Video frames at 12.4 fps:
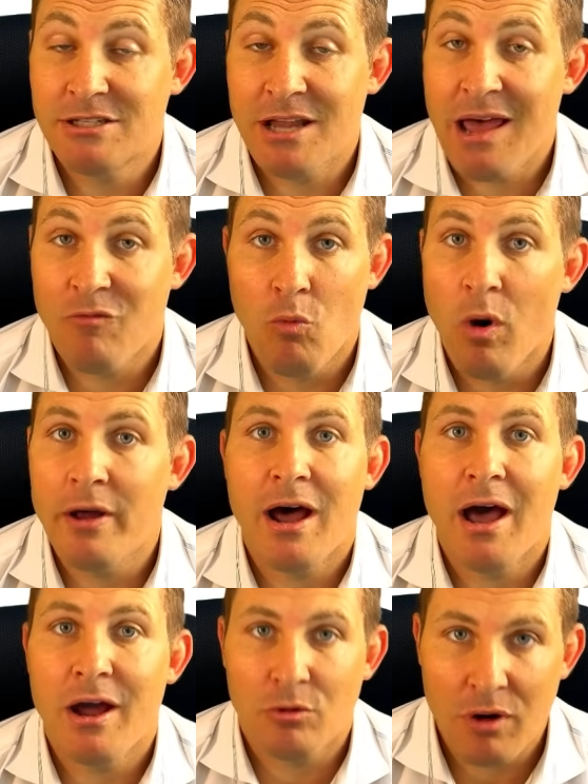to have one
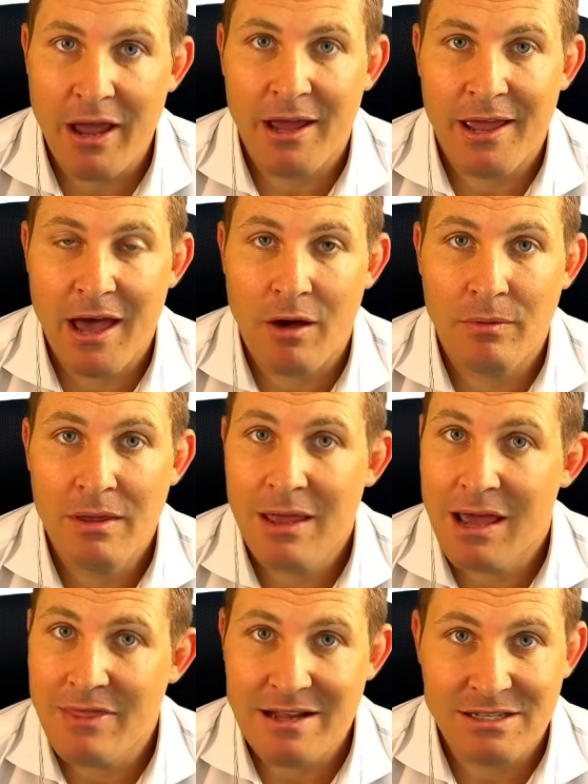IRA account,
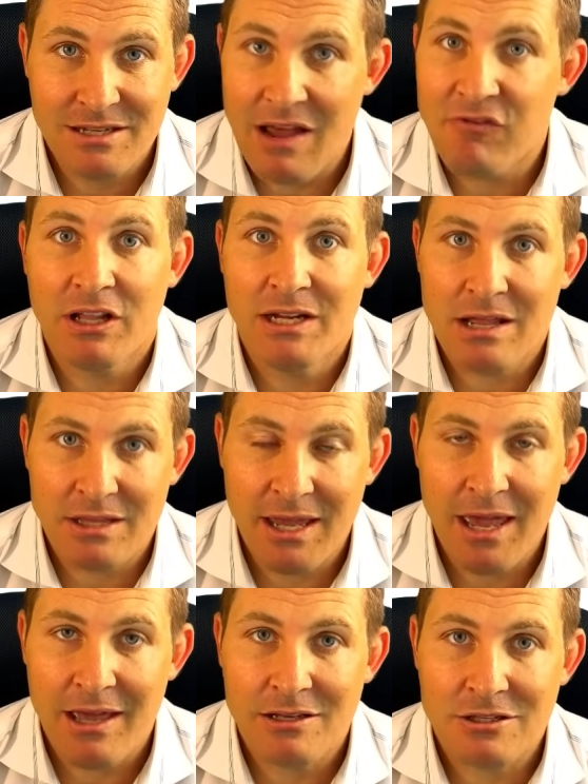and that's definitely not the
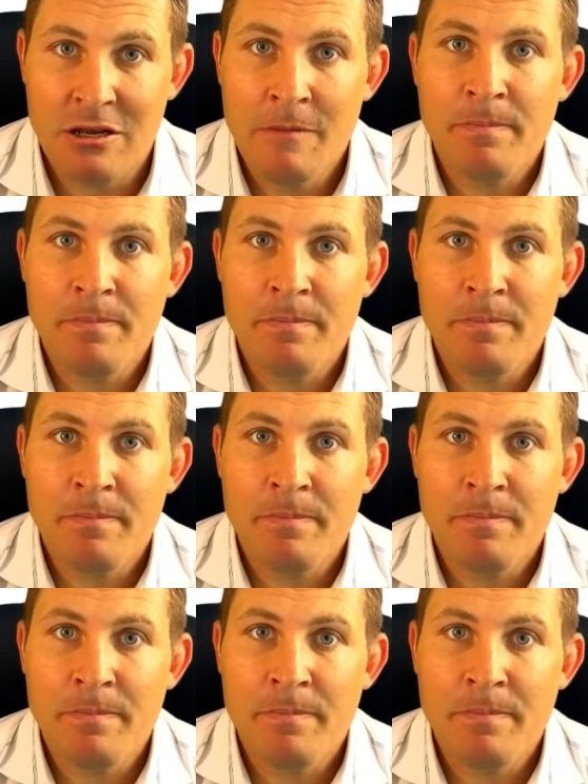case.